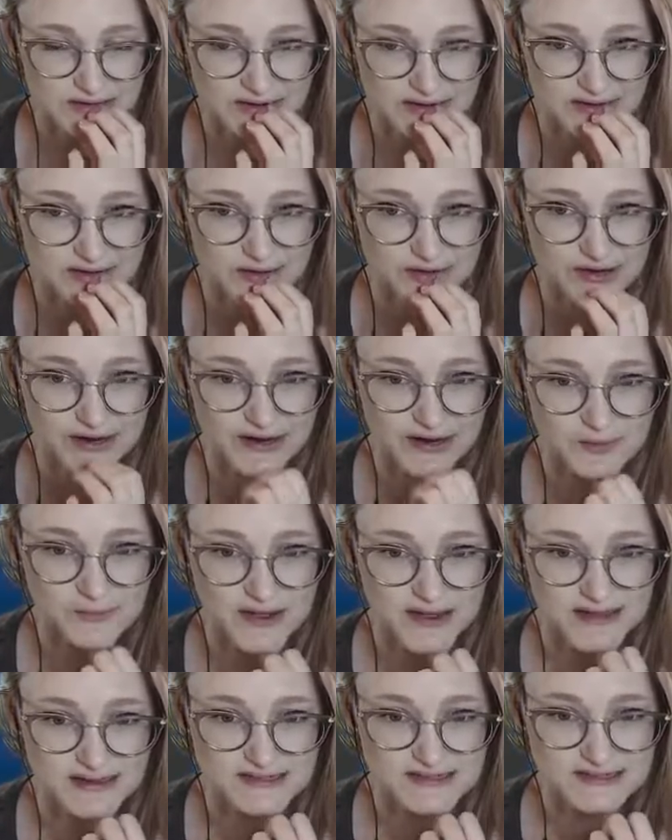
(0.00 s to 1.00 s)
Okay, no
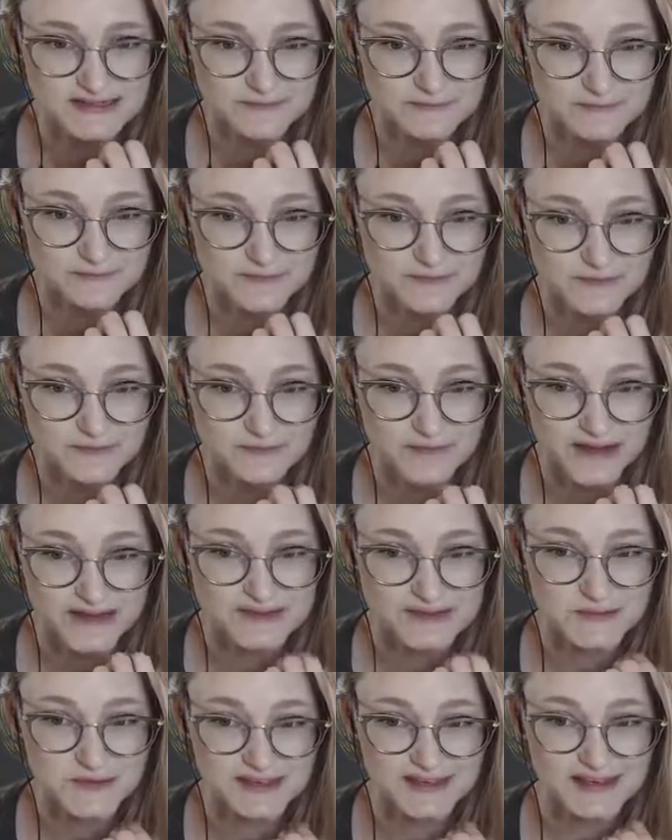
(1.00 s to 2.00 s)
Dynamax.
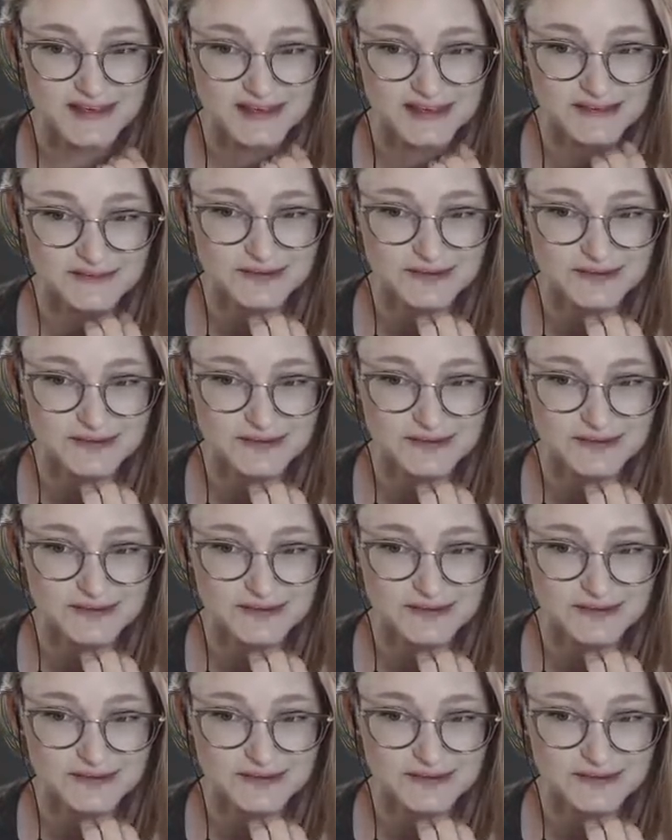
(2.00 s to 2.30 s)
Makes me think